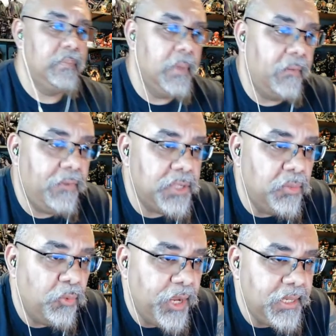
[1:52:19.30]
Now for
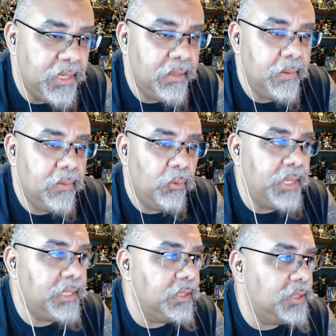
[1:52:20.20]
some recent
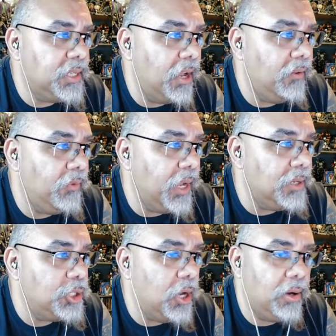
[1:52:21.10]
recent stuff, we
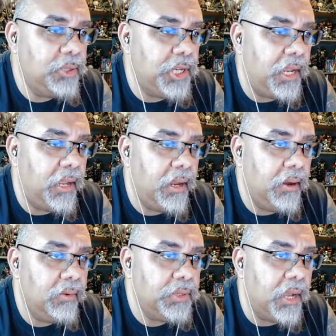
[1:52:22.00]
got Shang-Chi
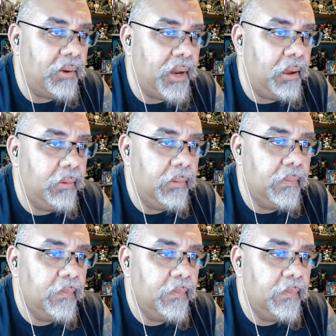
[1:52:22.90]
here. Shout out.